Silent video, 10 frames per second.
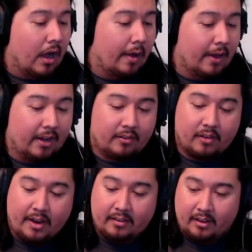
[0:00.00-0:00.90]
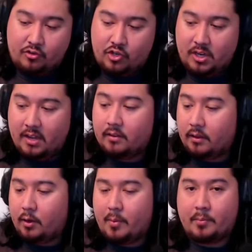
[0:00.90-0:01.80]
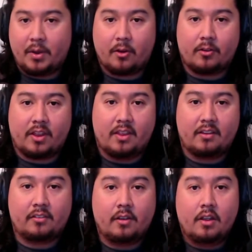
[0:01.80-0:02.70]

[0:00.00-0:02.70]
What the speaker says: it is nice that she is a little bit bigger than this